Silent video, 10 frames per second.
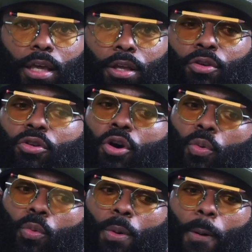you
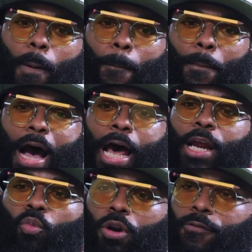know, I
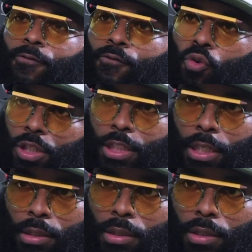didn't want to force
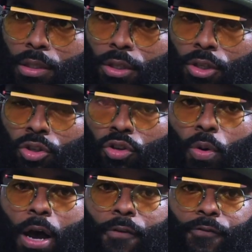it. You
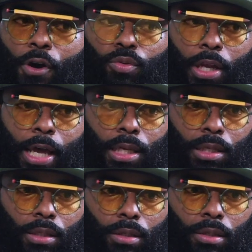know, I felt
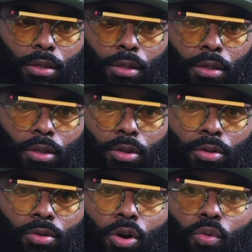like,
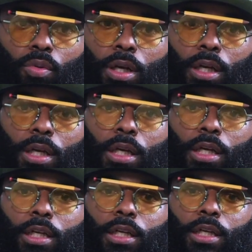you know,
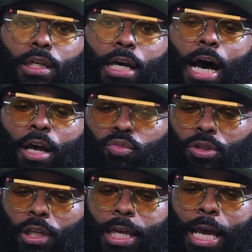God
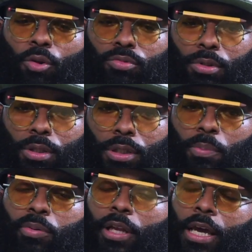will lay out the
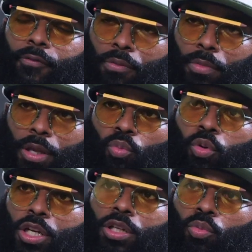plan for me
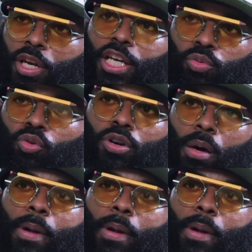when this will come